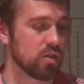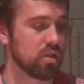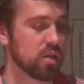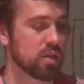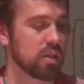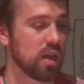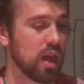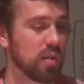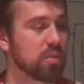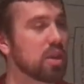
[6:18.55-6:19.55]
Just say,
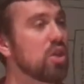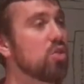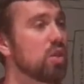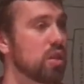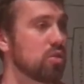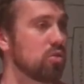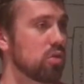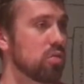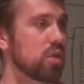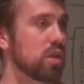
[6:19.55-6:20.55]
I'm curious,
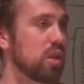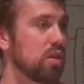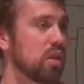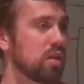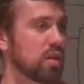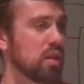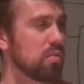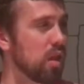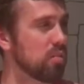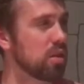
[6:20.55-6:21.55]
use the word curious.
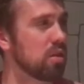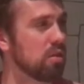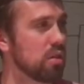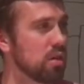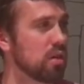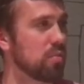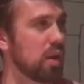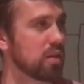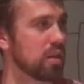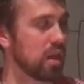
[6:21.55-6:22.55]
I'm curious
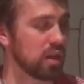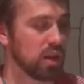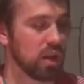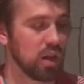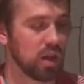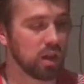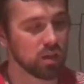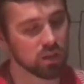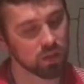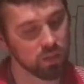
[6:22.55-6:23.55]
about that.
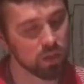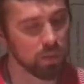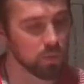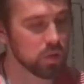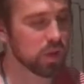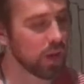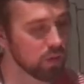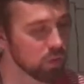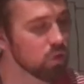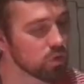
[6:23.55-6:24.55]
Sometimes we
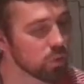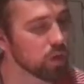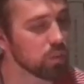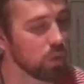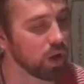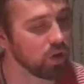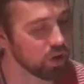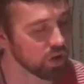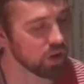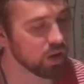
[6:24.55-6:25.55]
say, use the word
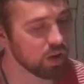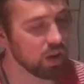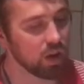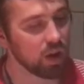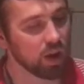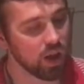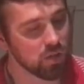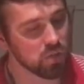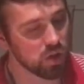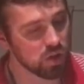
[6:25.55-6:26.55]
wonder. I
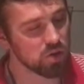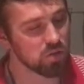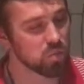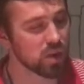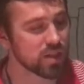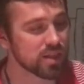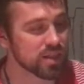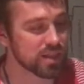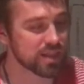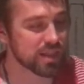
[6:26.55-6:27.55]
wonder what
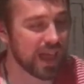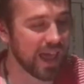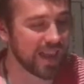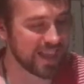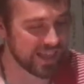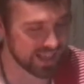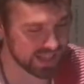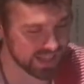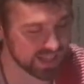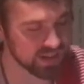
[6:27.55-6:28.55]
that
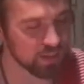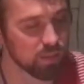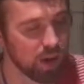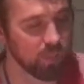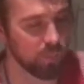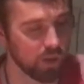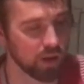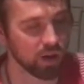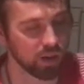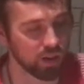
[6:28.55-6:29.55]
is. Might
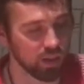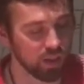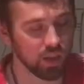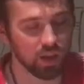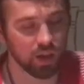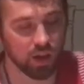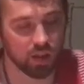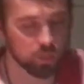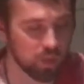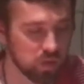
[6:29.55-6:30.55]
work,
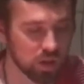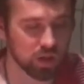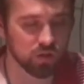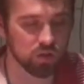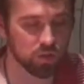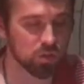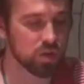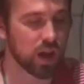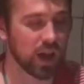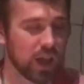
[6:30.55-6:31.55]
especially because you threw
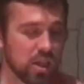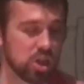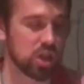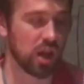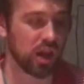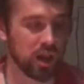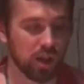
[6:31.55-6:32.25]
an ing on it.